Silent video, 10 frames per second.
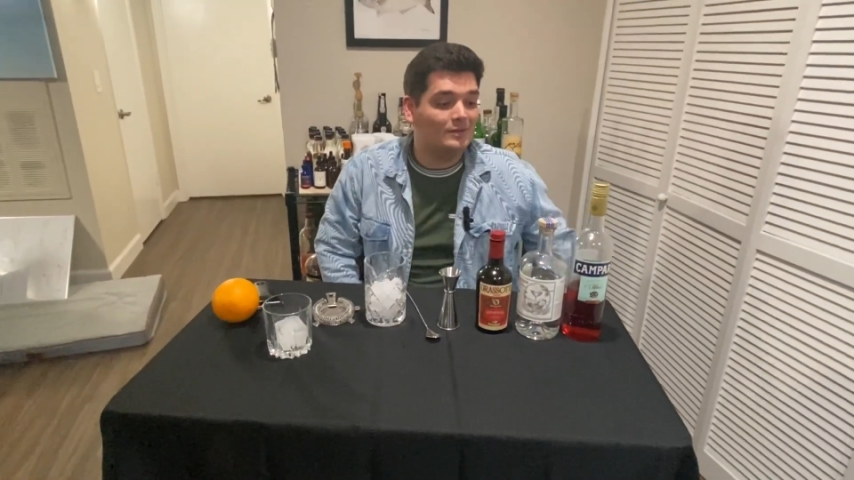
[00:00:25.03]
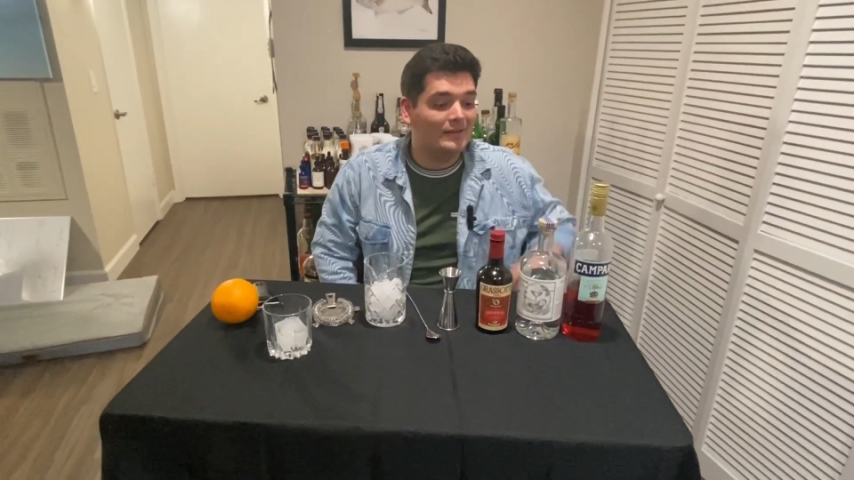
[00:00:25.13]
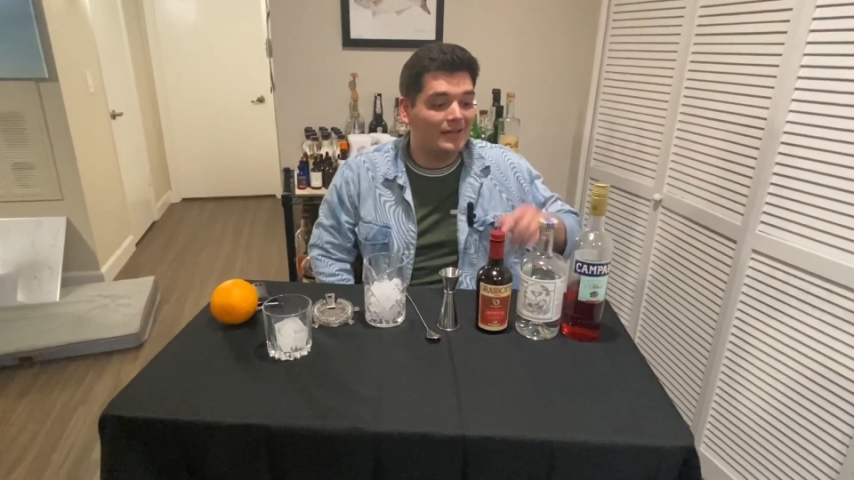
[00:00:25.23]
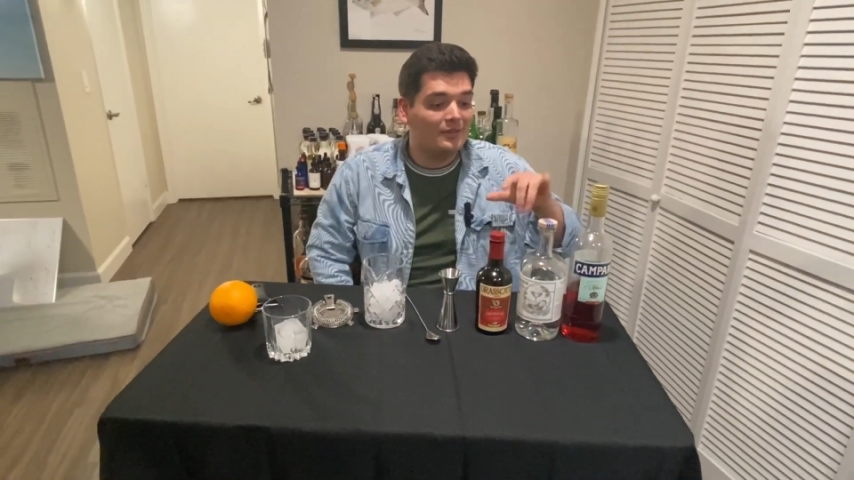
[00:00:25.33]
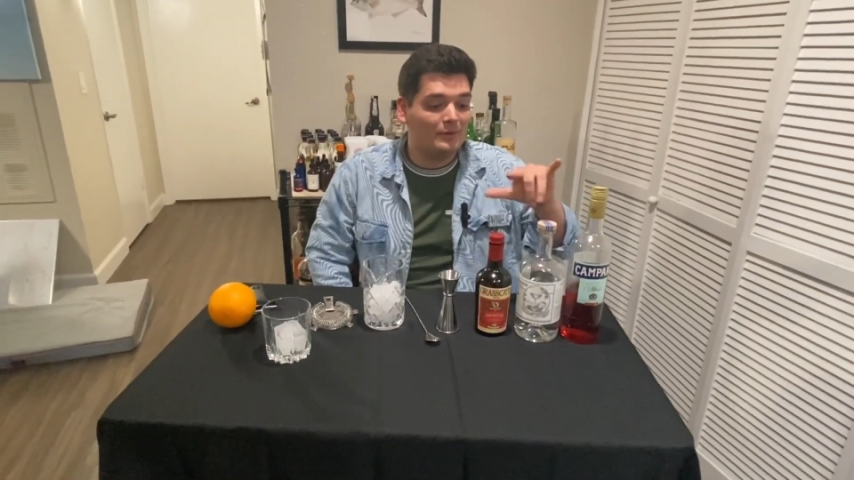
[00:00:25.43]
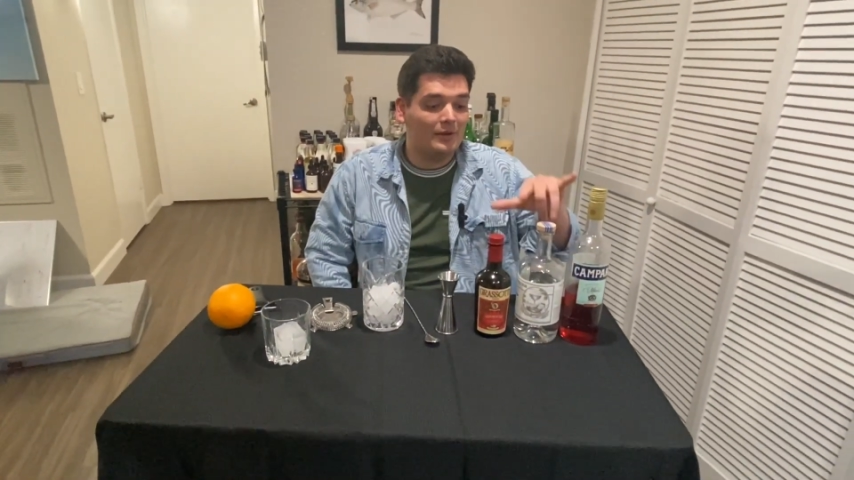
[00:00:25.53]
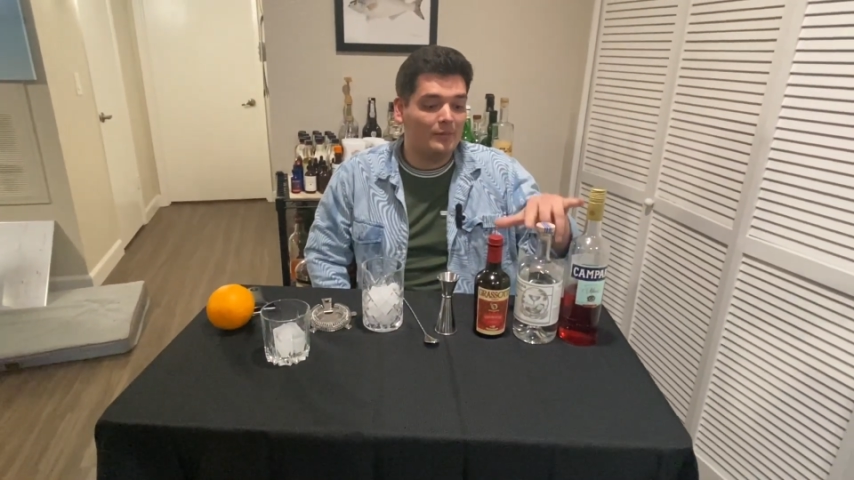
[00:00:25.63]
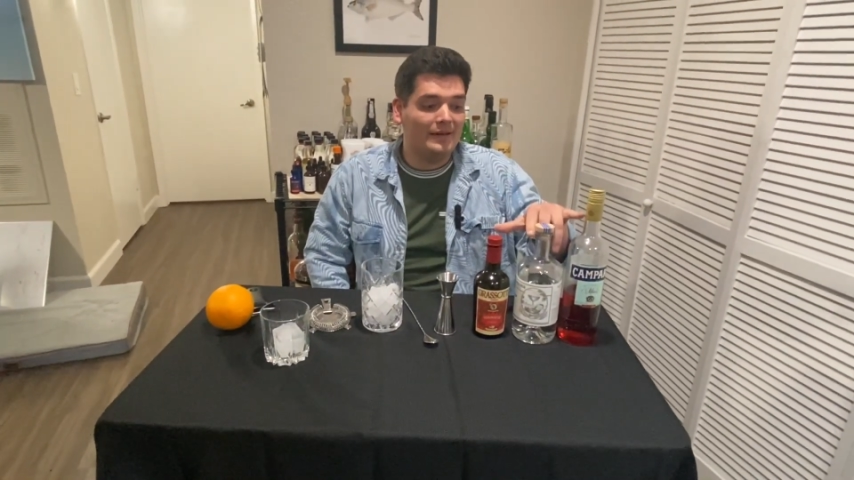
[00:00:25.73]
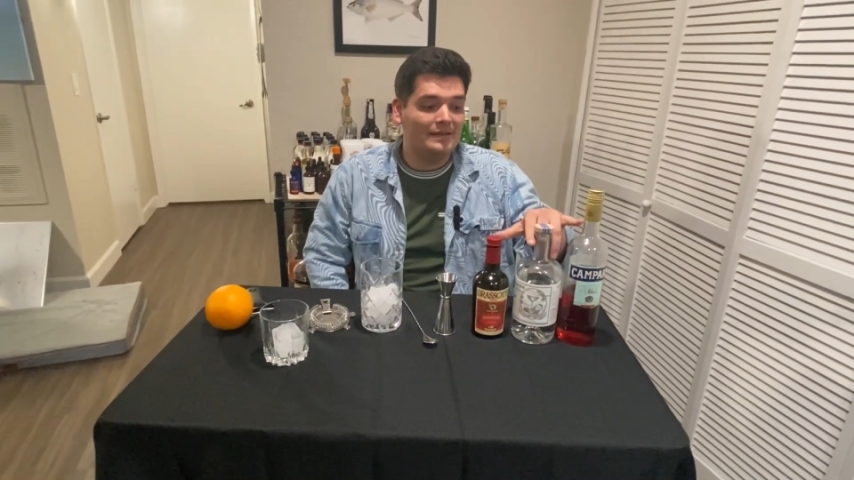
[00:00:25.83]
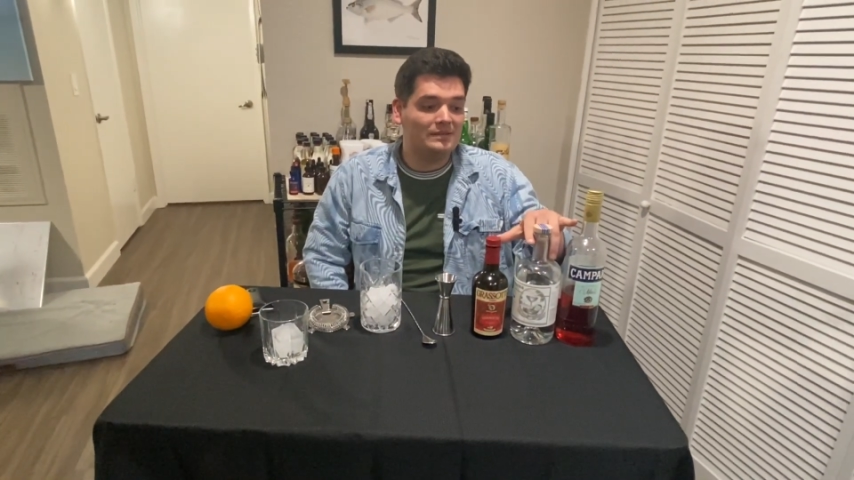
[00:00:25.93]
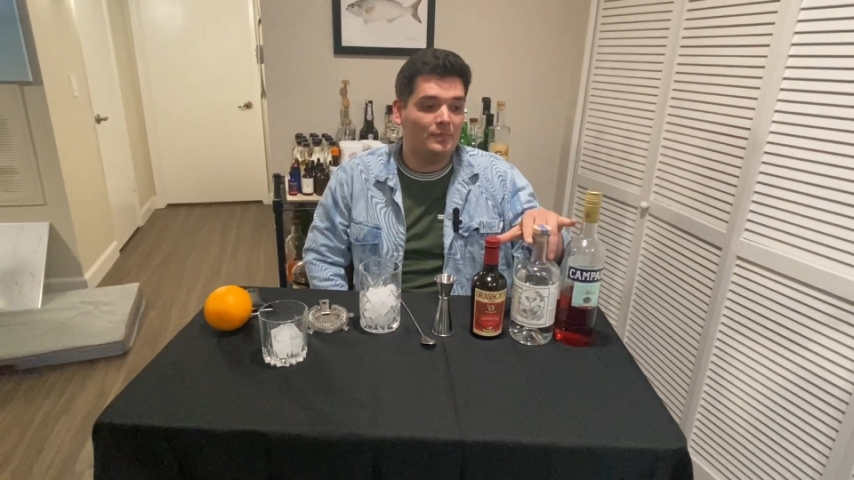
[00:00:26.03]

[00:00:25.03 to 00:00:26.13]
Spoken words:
It's only got 3 ingredients,